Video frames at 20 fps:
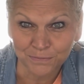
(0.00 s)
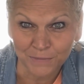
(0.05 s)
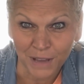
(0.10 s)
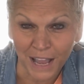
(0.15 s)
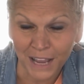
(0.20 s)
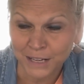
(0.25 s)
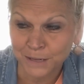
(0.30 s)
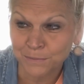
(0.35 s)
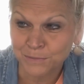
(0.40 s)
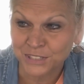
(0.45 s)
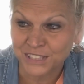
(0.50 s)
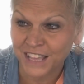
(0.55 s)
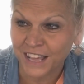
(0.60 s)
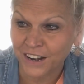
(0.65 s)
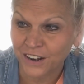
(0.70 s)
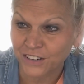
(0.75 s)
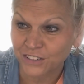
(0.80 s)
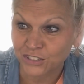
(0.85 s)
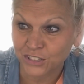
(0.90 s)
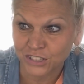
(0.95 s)
items that
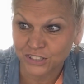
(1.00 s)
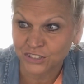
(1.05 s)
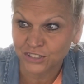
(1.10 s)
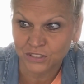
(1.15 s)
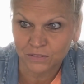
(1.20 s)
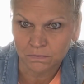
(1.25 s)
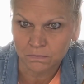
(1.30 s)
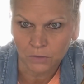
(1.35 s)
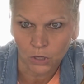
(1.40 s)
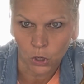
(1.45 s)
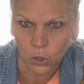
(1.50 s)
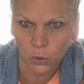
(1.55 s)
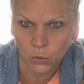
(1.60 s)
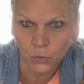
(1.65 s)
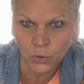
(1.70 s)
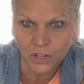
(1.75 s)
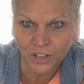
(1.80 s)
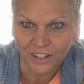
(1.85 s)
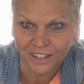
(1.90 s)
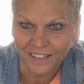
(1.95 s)
are just
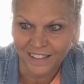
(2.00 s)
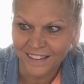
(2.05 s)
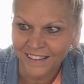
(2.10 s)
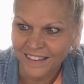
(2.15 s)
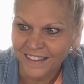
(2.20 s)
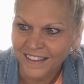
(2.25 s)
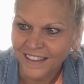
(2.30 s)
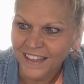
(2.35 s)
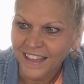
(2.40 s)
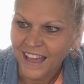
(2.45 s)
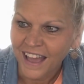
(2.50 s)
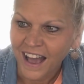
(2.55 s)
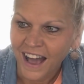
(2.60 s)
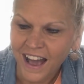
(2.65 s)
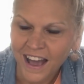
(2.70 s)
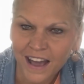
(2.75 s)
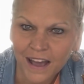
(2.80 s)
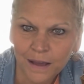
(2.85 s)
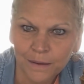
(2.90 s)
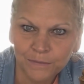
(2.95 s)
cool.
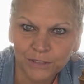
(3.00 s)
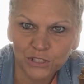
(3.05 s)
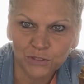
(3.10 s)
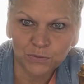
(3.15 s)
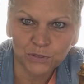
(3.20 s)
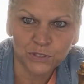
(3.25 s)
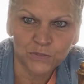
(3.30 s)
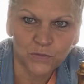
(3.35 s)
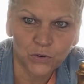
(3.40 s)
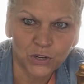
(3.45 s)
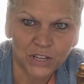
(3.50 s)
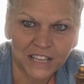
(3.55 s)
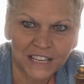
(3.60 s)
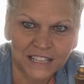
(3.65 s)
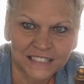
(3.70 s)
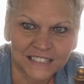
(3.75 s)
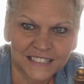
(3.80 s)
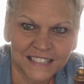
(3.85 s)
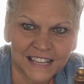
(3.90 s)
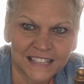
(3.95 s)
This was
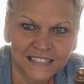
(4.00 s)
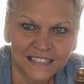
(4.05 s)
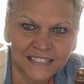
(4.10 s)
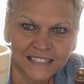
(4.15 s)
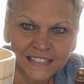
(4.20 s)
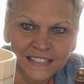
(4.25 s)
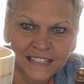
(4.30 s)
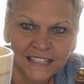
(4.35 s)
48 cents.